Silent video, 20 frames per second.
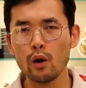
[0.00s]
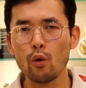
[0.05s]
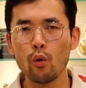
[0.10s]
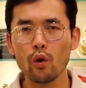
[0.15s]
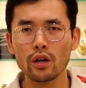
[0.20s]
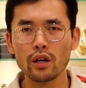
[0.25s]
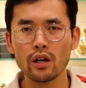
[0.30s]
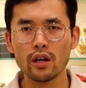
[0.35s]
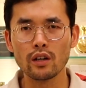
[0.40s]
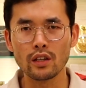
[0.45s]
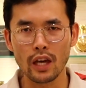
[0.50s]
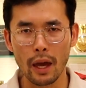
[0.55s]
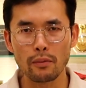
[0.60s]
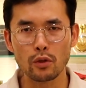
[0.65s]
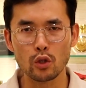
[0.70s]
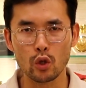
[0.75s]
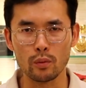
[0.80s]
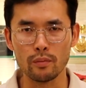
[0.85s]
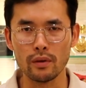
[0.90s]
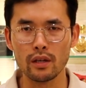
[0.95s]
want to keep
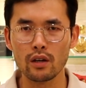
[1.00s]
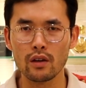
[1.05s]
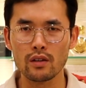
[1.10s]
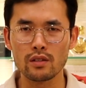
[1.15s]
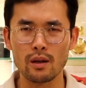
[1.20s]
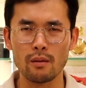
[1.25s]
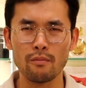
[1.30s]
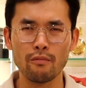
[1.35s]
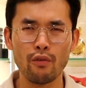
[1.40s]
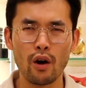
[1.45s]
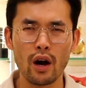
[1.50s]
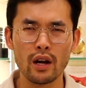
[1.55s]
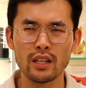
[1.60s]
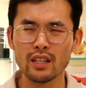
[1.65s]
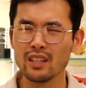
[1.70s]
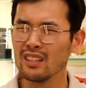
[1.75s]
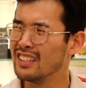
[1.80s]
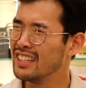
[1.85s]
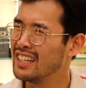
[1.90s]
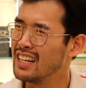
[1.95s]
doing because I'm
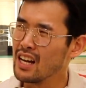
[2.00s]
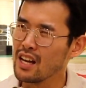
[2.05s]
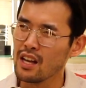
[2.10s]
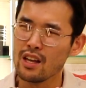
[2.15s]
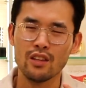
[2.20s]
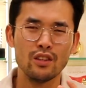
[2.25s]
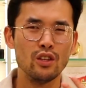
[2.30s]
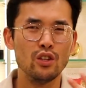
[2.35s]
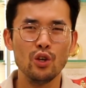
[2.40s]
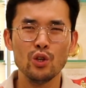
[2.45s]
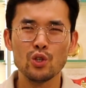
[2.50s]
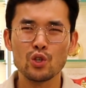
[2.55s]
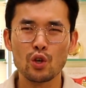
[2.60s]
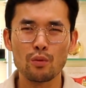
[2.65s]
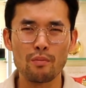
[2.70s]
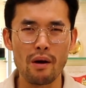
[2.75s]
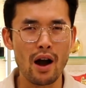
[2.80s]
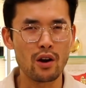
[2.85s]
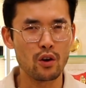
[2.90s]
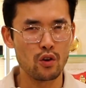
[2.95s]
finding the YouTube
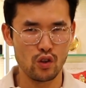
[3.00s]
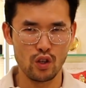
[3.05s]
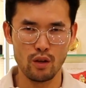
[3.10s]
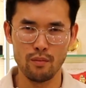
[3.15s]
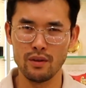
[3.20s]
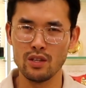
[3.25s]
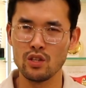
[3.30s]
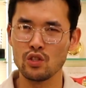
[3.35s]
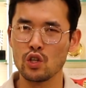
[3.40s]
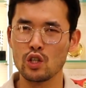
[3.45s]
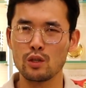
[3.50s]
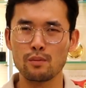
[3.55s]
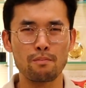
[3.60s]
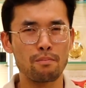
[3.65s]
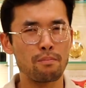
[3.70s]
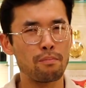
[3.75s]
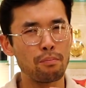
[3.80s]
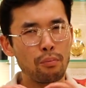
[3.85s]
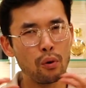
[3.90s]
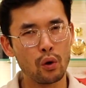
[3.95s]
algorithm is just
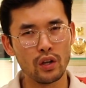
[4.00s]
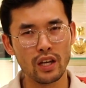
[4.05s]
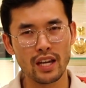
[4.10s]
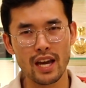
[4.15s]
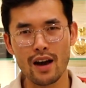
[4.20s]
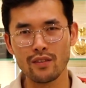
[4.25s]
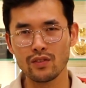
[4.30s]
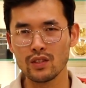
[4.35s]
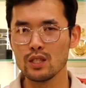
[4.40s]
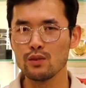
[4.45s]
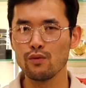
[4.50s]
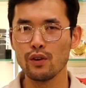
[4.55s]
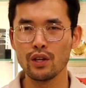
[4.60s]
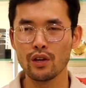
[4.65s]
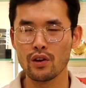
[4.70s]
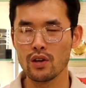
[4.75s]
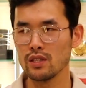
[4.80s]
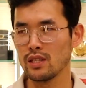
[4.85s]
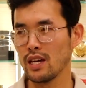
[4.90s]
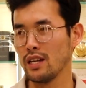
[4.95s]
putting out these
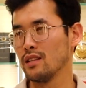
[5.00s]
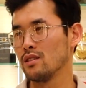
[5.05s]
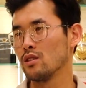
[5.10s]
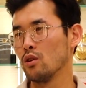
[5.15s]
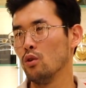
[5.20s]
videos that it's